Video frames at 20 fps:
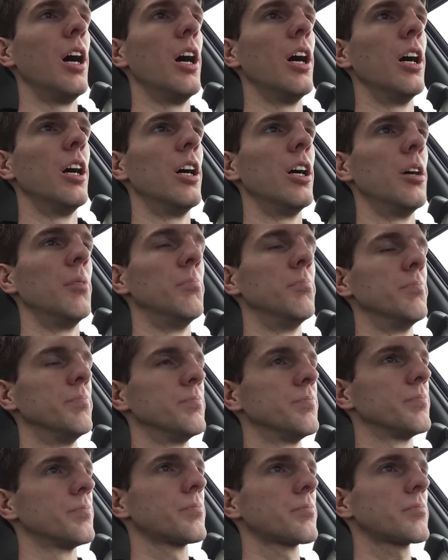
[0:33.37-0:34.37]

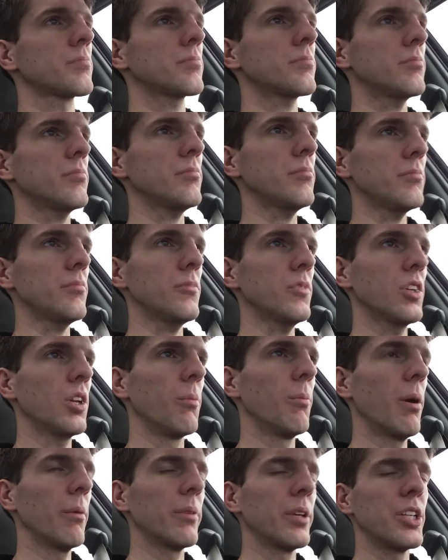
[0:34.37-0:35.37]
I'm
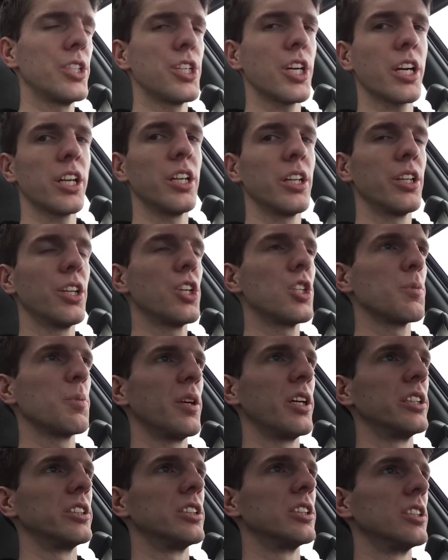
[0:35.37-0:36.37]
going to check into those
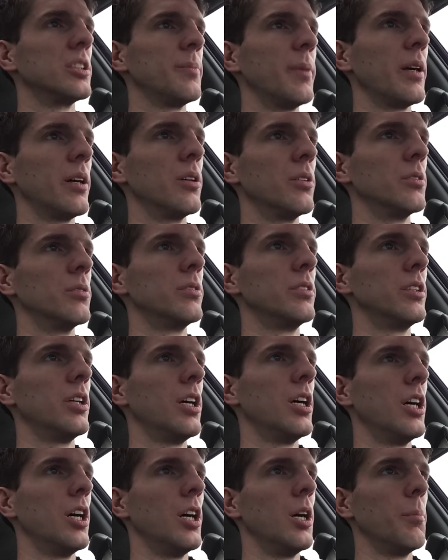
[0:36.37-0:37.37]
places about
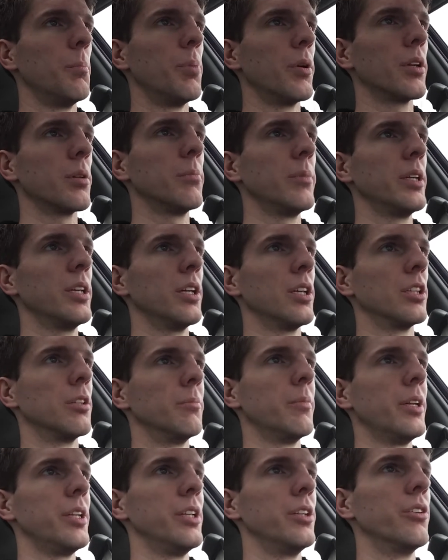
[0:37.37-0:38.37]
putting me on
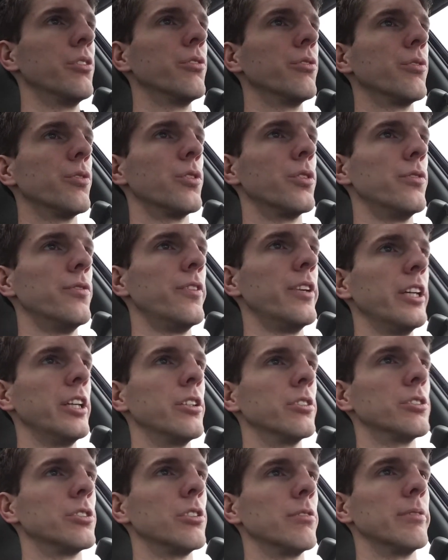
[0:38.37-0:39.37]
the menu for
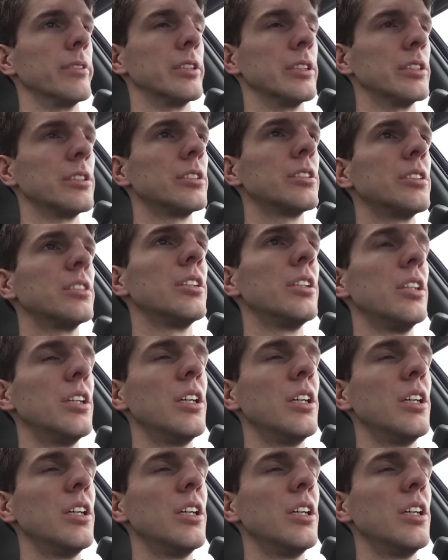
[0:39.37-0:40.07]
video services.